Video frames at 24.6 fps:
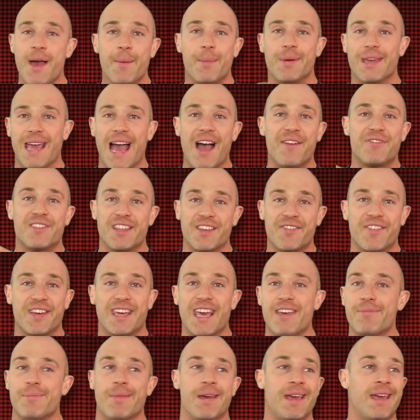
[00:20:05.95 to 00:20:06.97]
But you have to
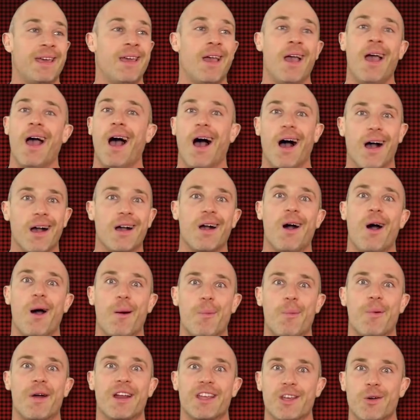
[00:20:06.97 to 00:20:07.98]
forgive me, i got
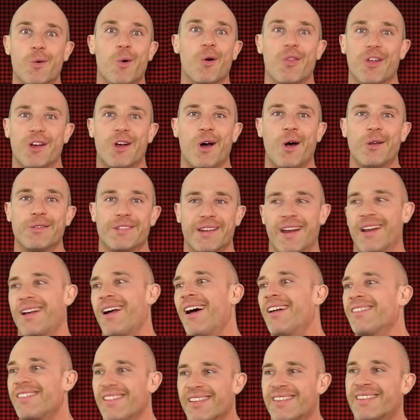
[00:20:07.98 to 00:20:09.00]
to bring you all the content. I
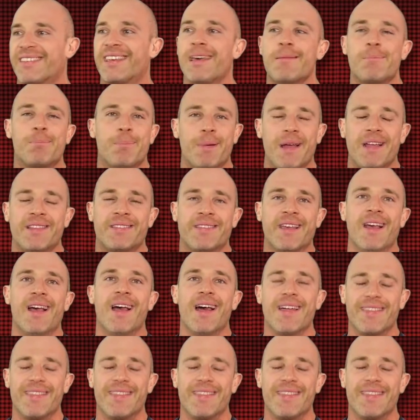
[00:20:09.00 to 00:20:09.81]
can't just skip bits.